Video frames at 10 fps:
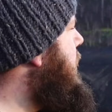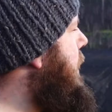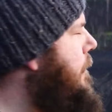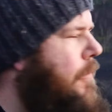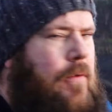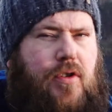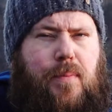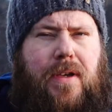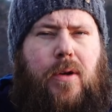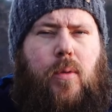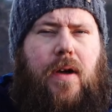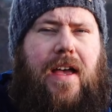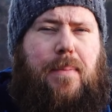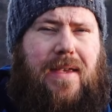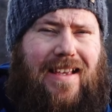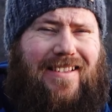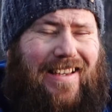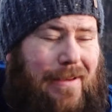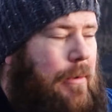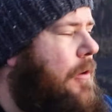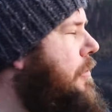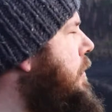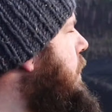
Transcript: I say, 400mm APS-C mode,